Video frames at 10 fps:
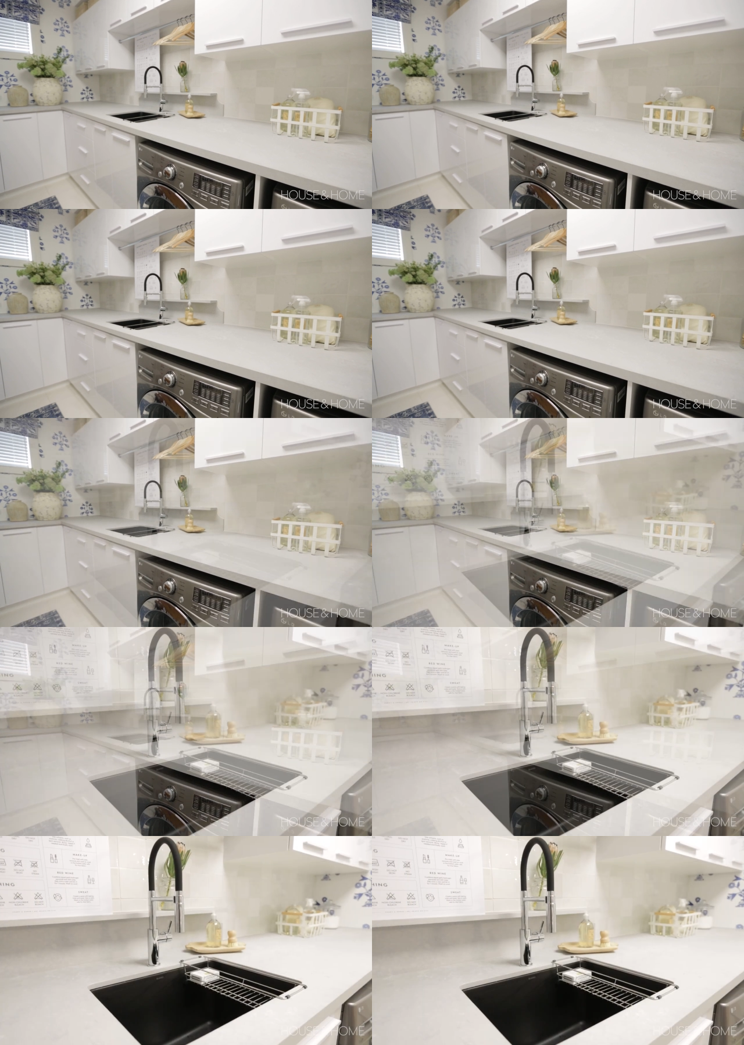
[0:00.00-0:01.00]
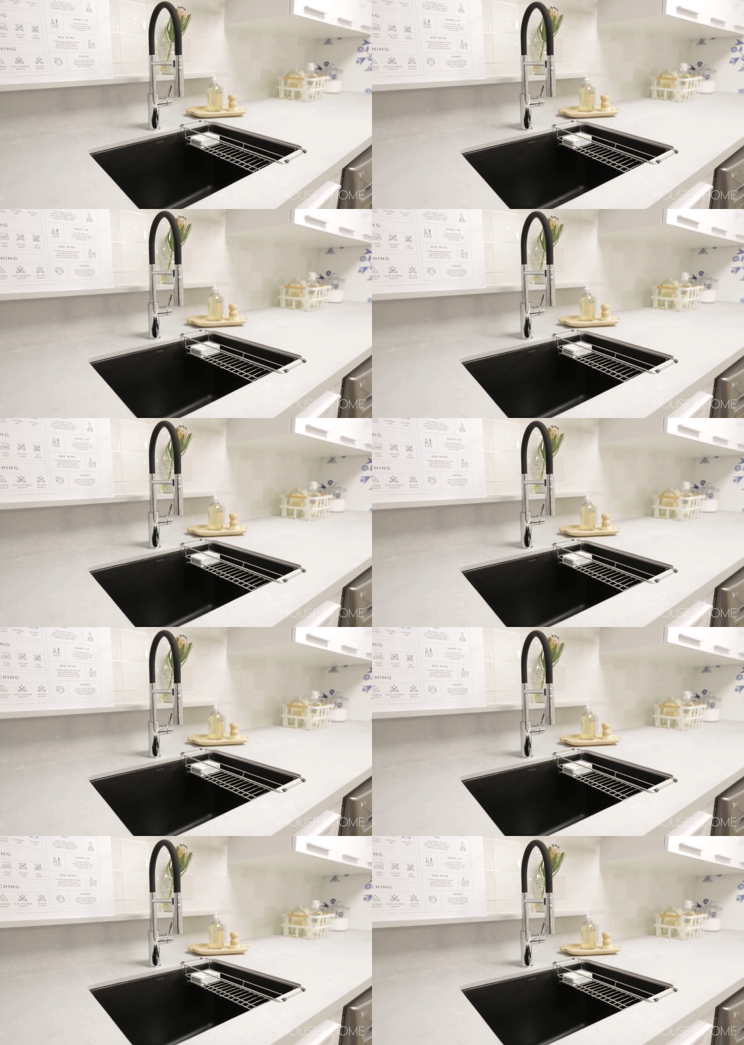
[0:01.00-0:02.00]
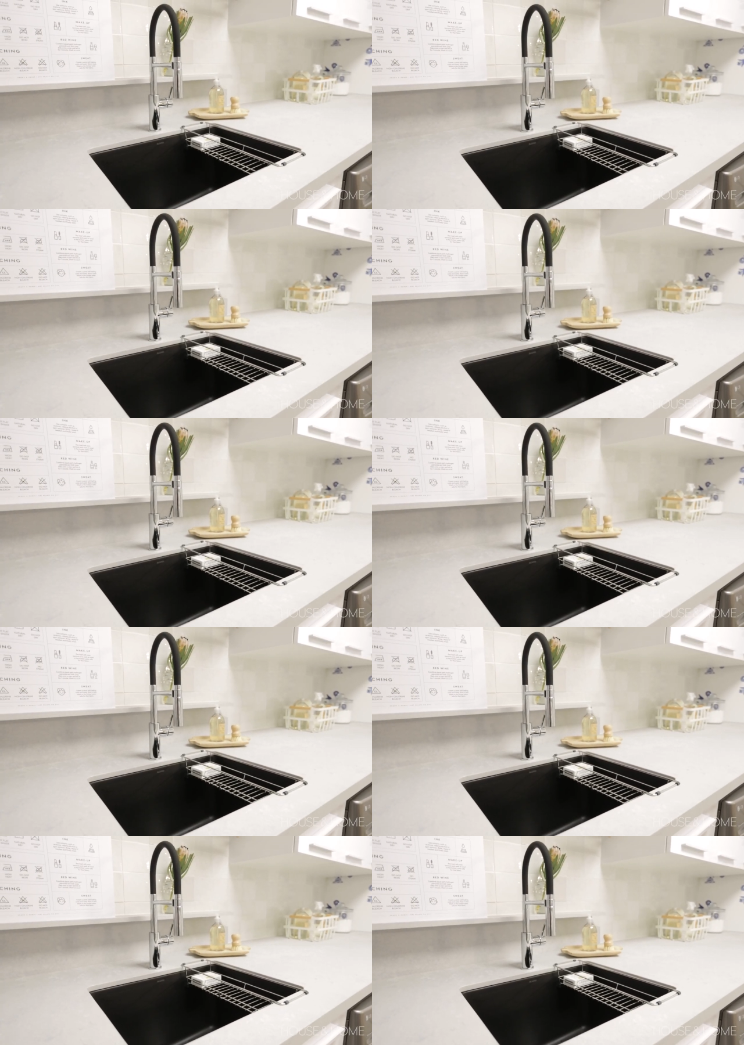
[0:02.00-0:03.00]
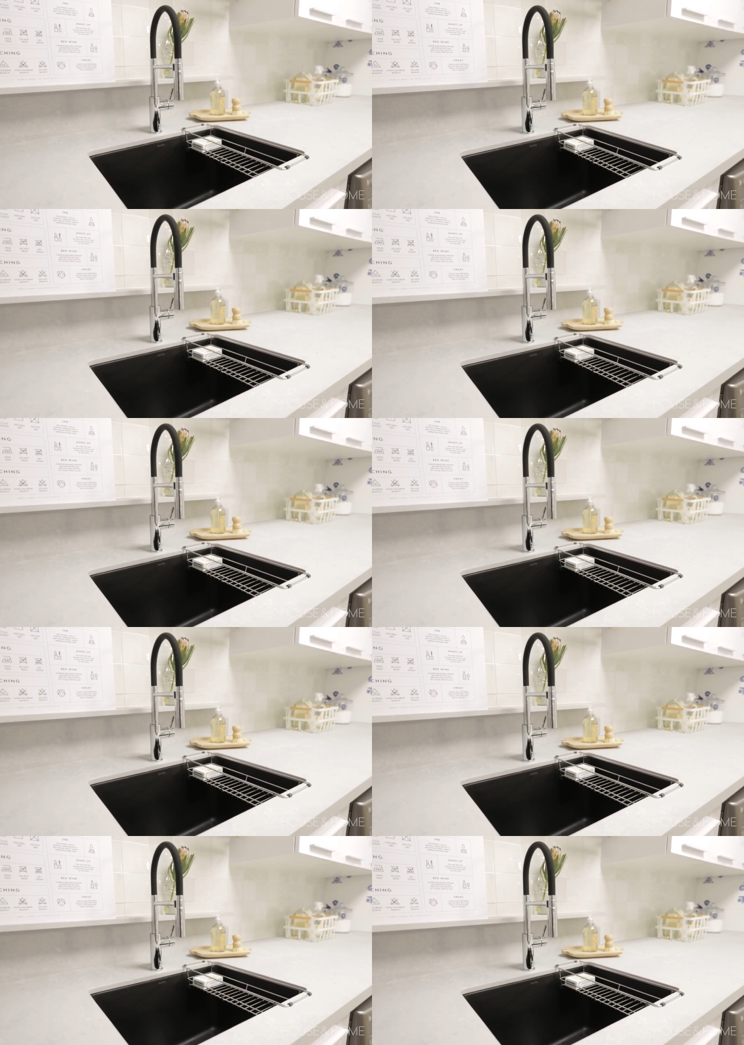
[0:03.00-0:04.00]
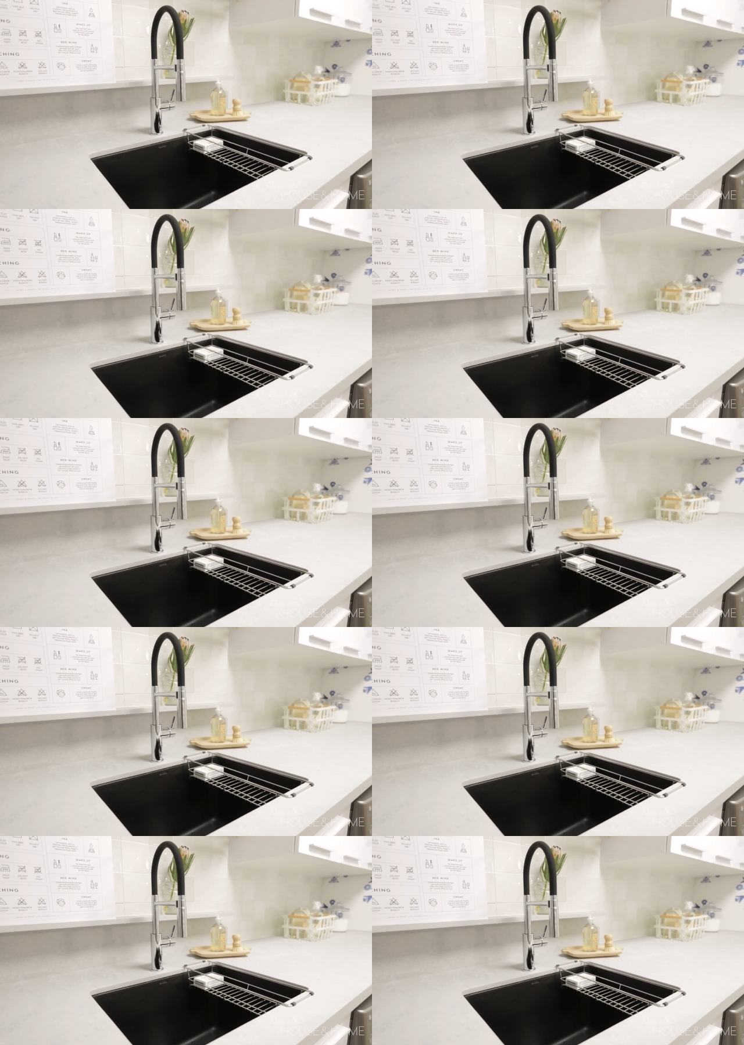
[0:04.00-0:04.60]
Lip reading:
[unreadable: no face in view]